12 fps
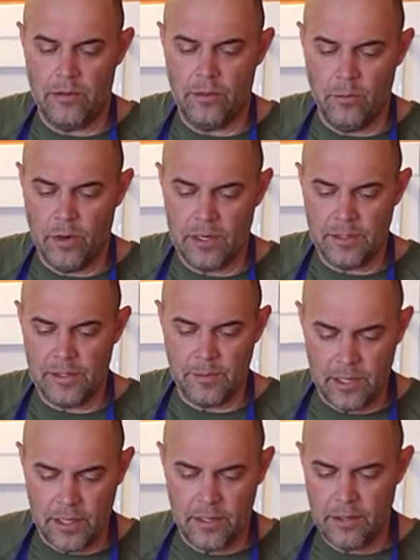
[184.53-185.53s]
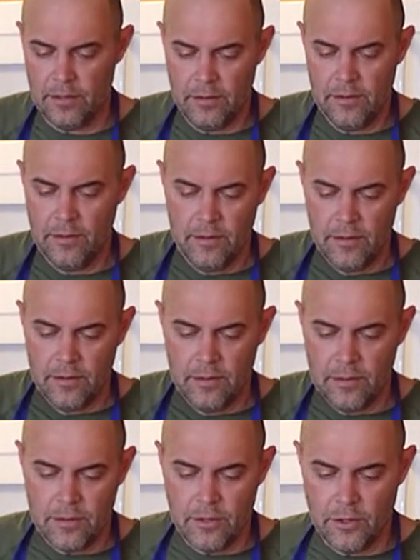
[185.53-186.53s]
You want it to be
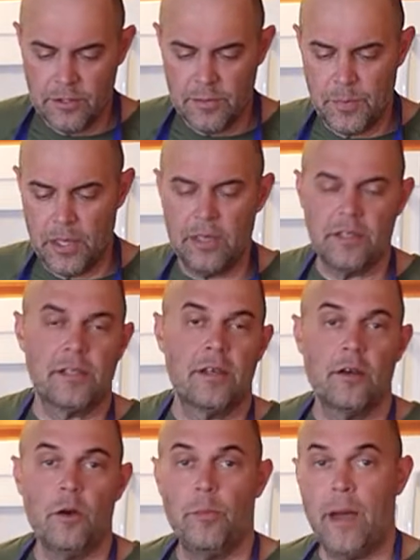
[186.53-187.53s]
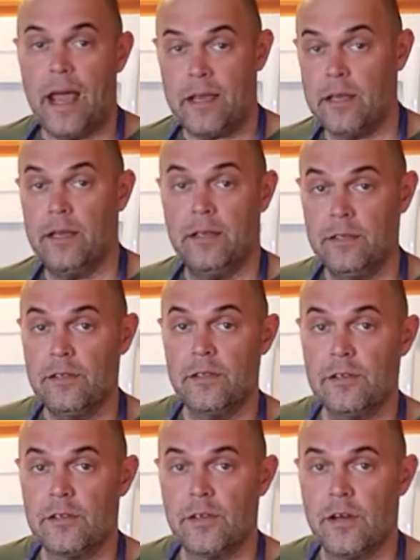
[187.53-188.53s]
cooked, but it's going to go back into
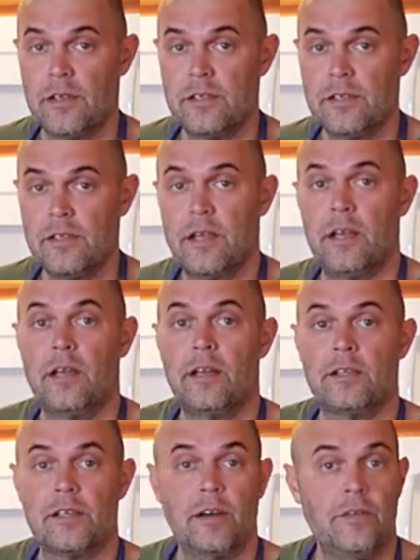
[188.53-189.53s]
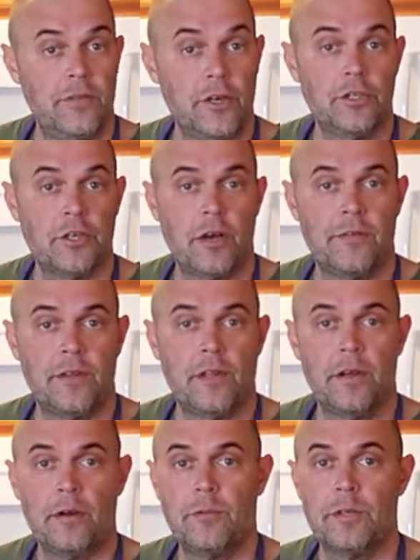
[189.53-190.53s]
the sauce and it's going to finish off in
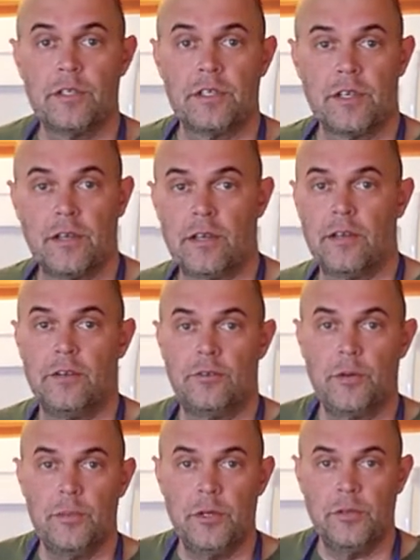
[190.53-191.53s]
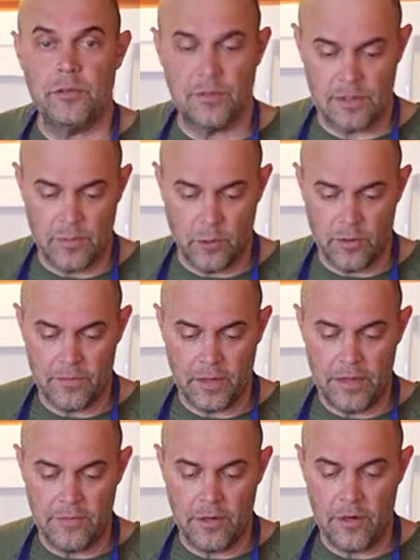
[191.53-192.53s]
there, which is going to contribute some more
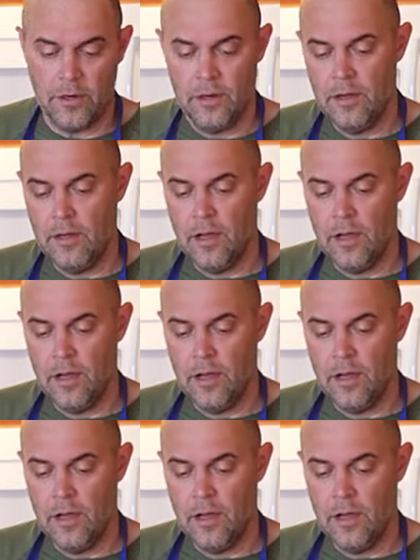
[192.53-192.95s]
flavor.